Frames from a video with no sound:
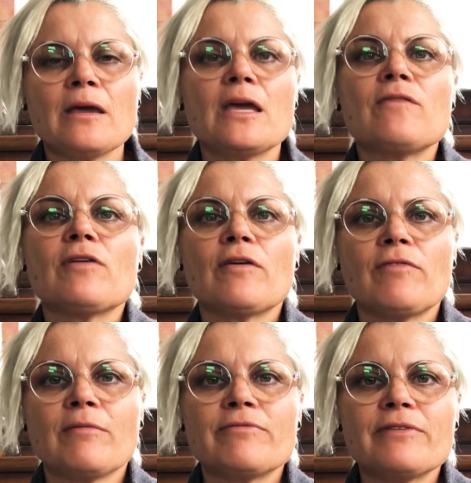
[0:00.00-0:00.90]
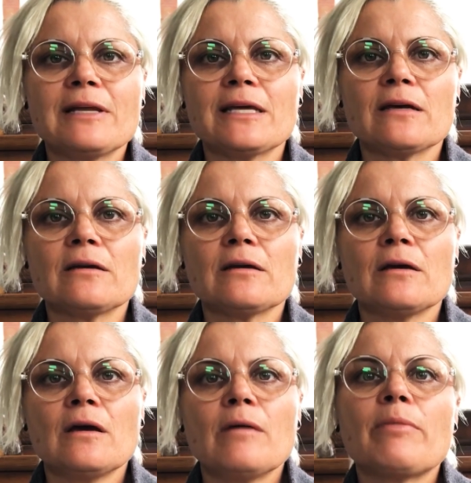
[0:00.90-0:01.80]
even if I'm feeling it,
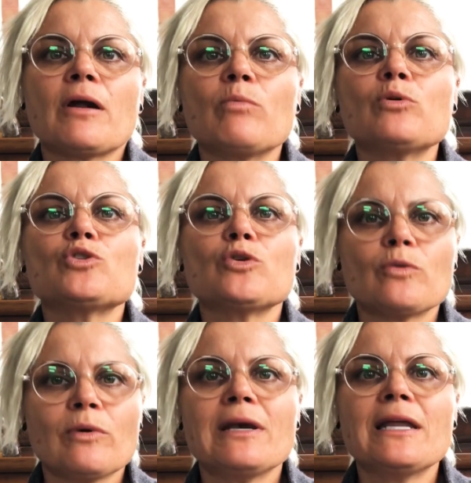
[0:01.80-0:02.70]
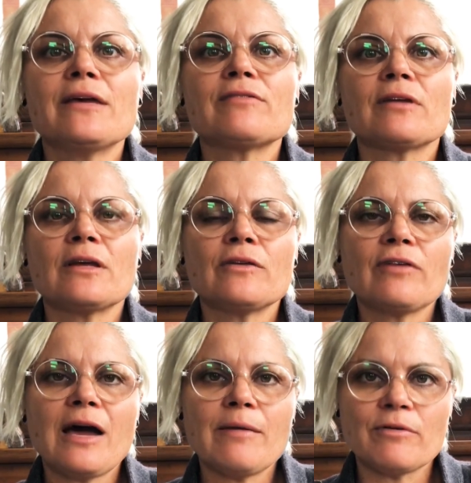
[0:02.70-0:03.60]
but I will do the release that needed to
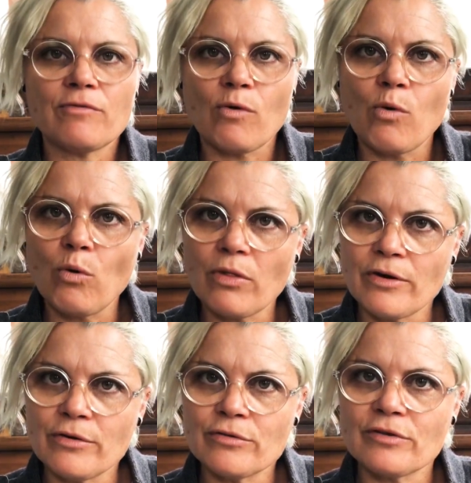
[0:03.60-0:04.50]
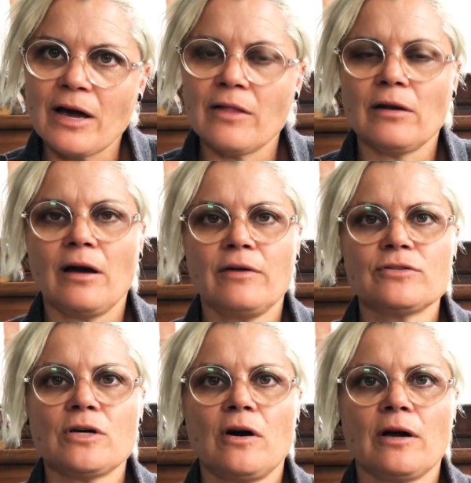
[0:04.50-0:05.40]
happen for all of those other
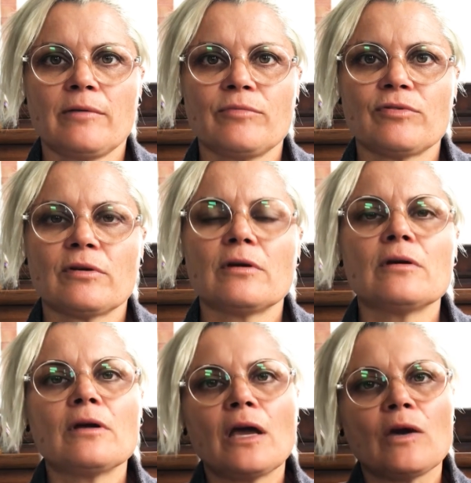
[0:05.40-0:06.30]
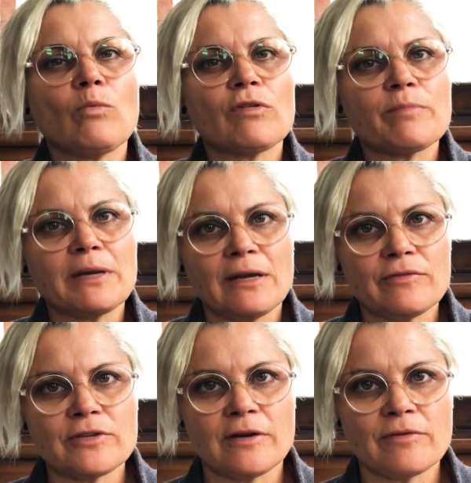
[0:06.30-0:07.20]
lifetimes and what's been
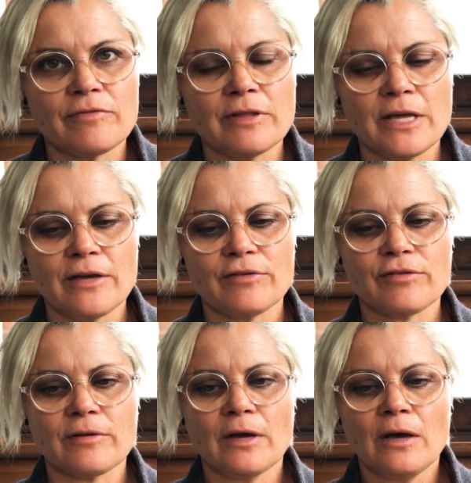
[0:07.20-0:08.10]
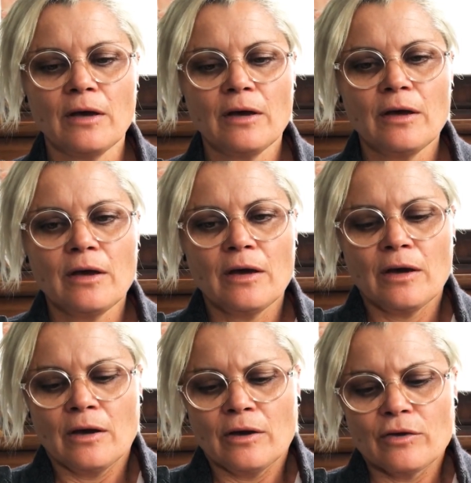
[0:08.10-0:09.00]
left over for this.
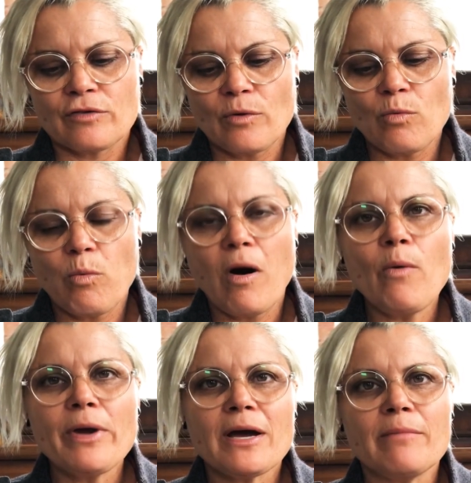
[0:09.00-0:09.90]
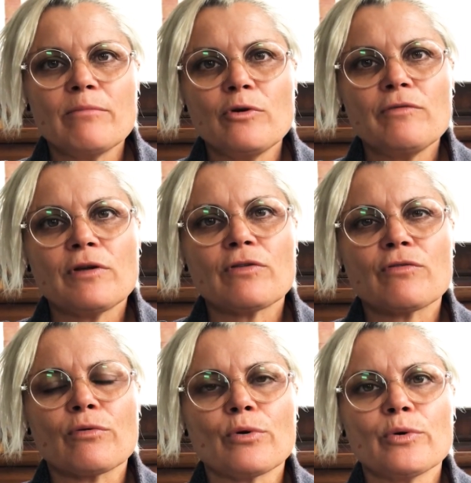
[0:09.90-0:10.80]
So while we are moving
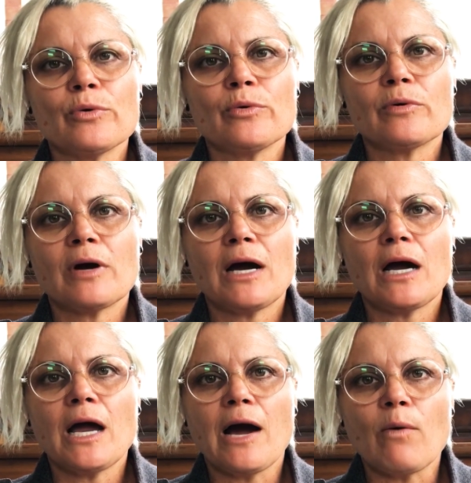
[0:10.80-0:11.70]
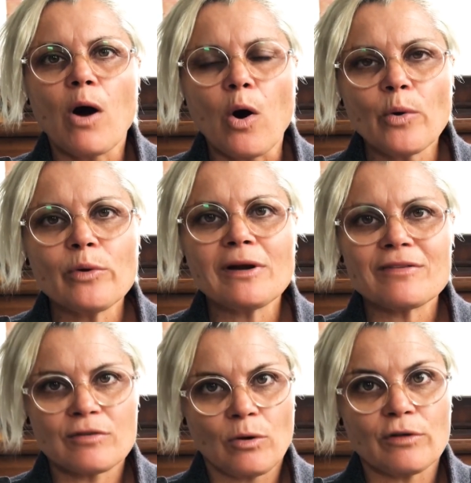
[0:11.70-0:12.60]
through our own,
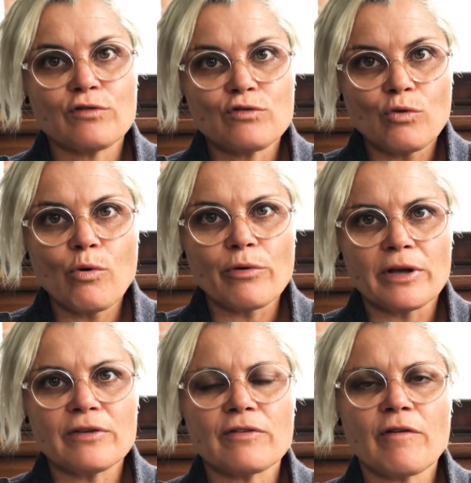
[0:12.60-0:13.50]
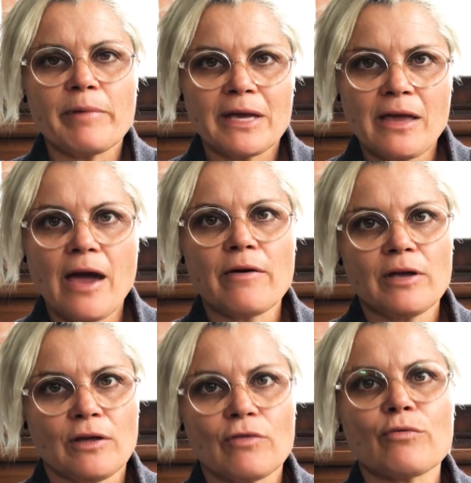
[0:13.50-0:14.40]
let's call it, stories that we've been
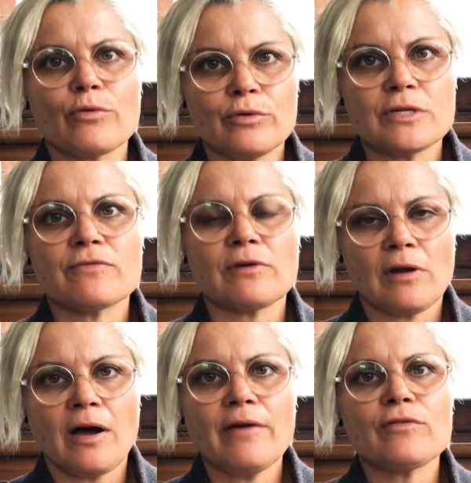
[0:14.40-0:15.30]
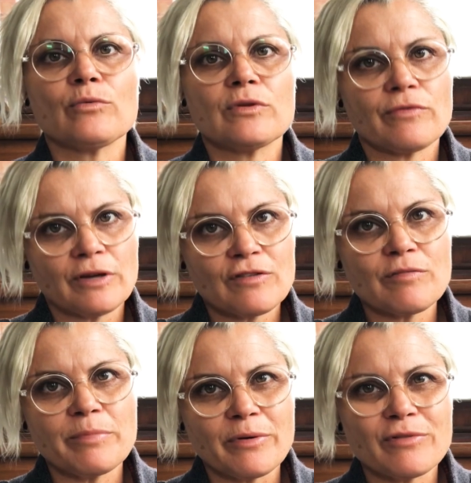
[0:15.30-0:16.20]
carrying through different lives or different
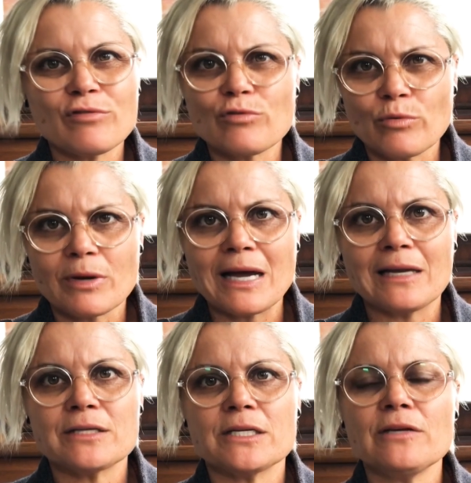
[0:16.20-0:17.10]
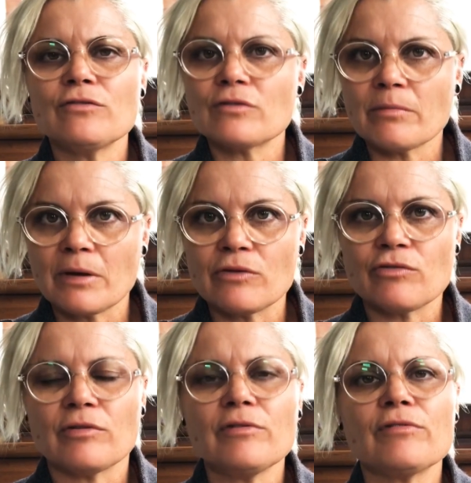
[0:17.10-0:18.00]
experiences or realities,
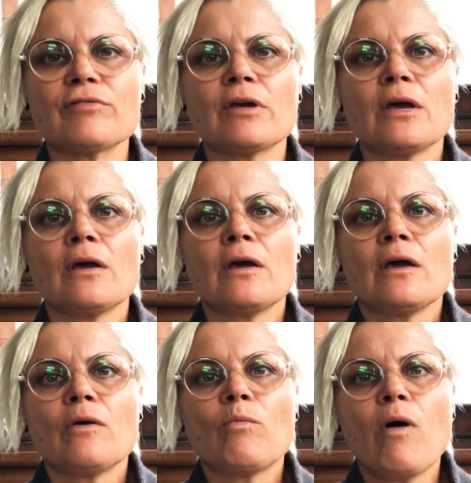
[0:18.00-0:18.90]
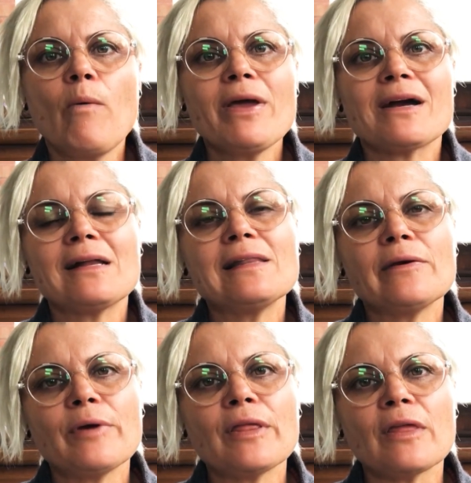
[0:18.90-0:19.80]
dimensions, while we are
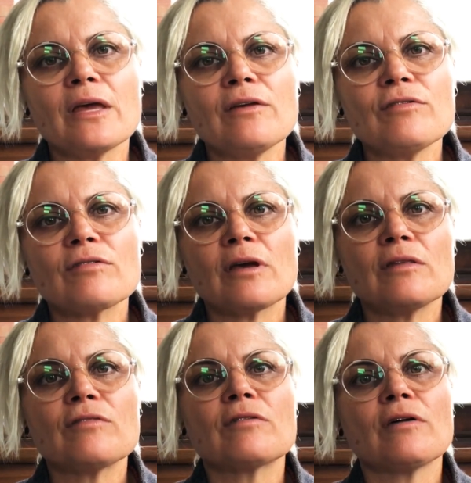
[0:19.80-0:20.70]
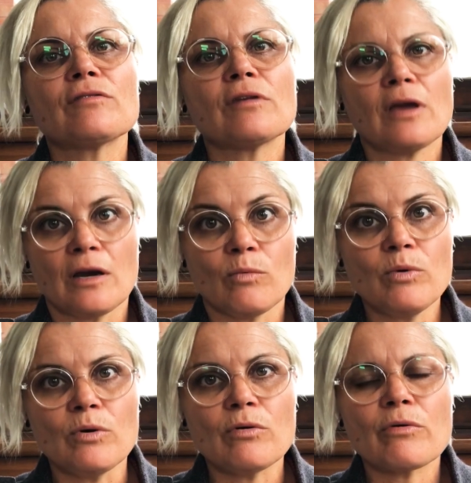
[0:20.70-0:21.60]
clearing these, and this does and it
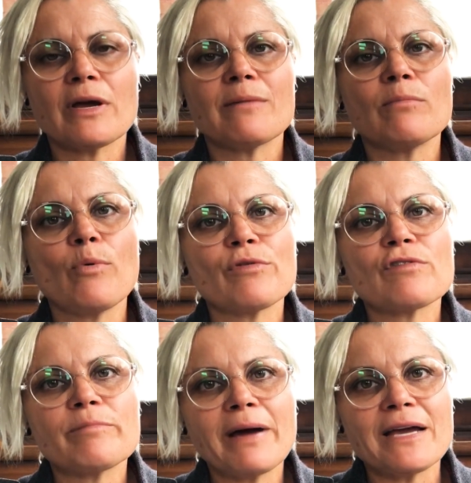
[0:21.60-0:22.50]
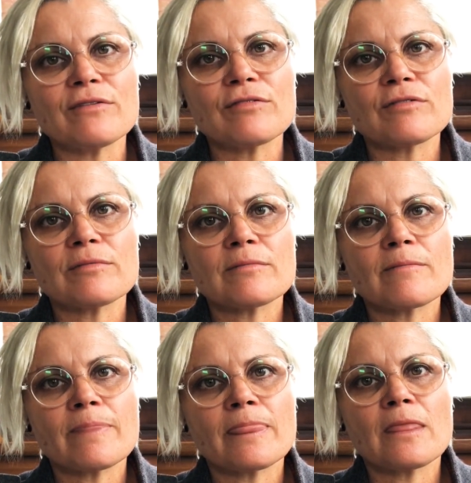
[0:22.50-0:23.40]
will create more space
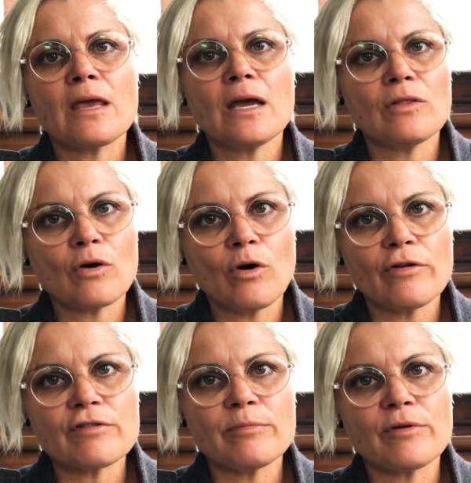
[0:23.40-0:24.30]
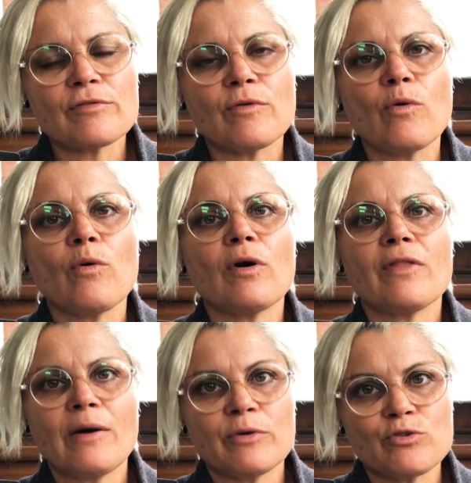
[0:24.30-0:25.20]
in the cosmos for
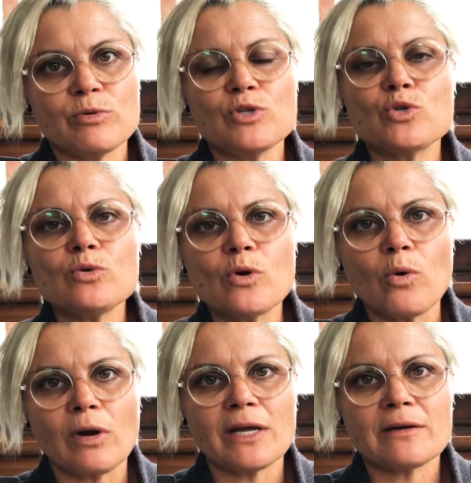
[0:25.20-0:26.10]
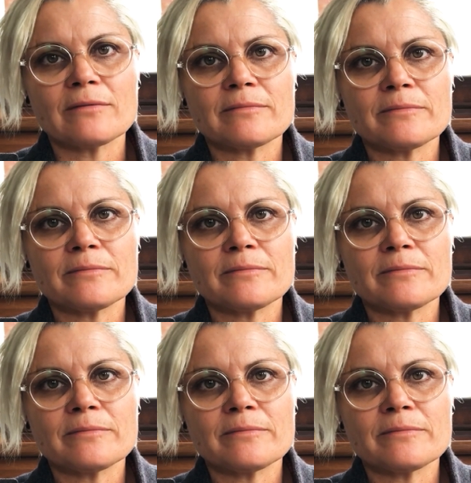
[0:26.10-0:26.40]
that which we do call in,